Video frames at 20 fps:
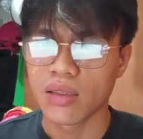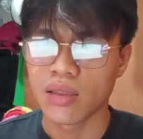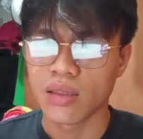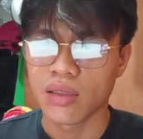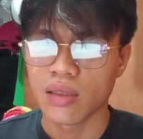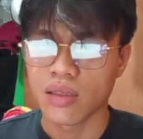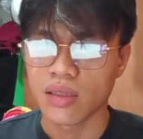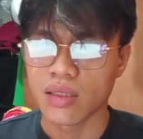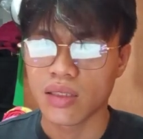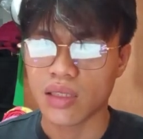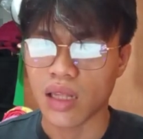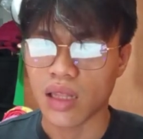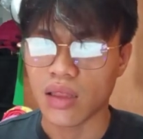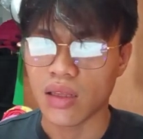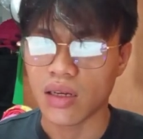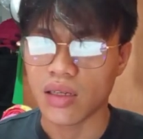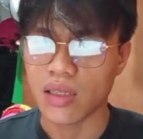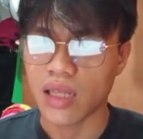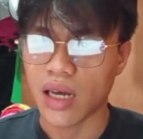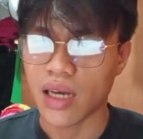
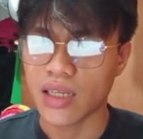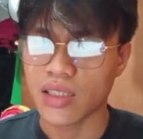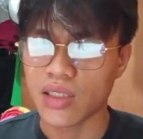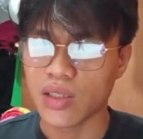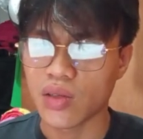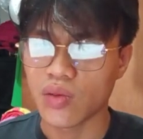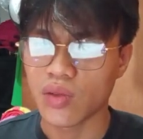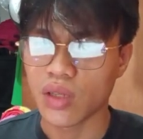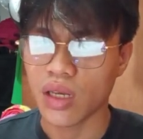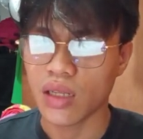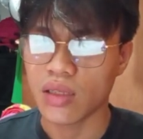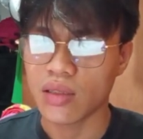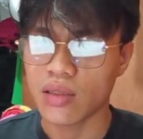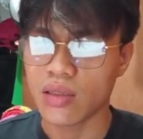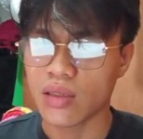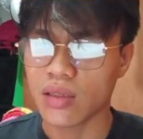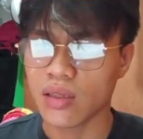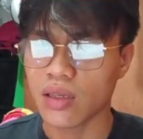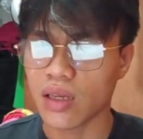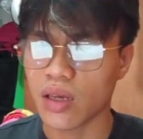standardized units,
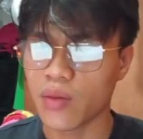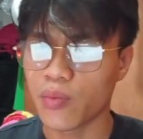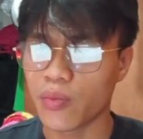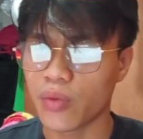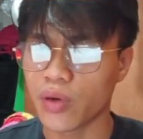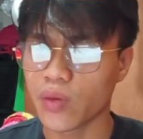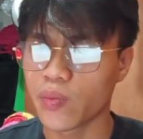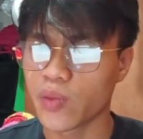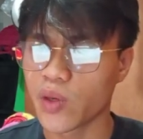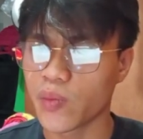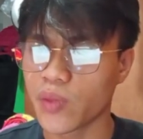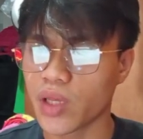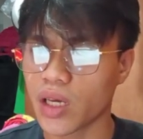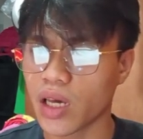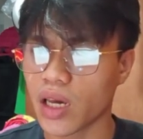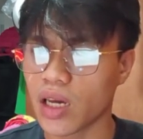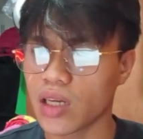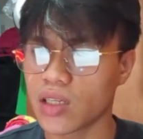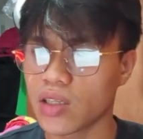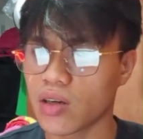improved
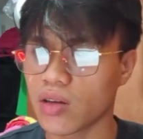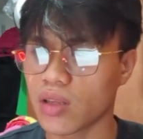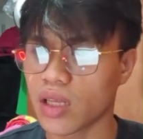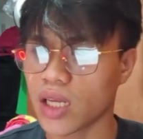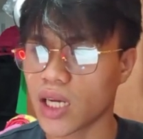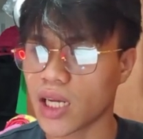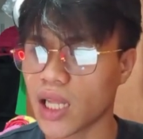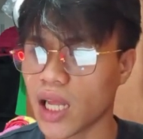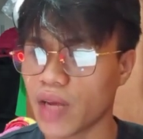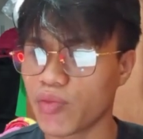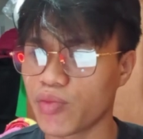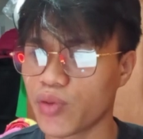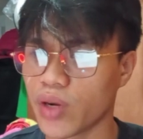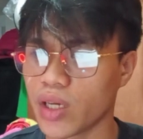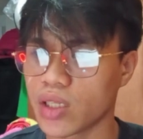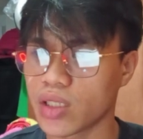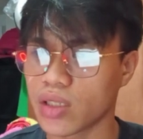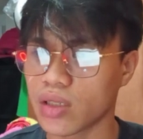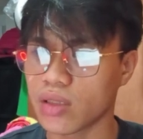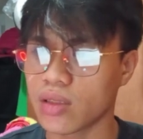communication and
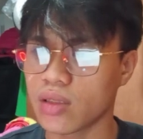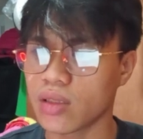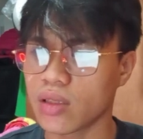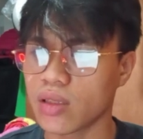collaboration,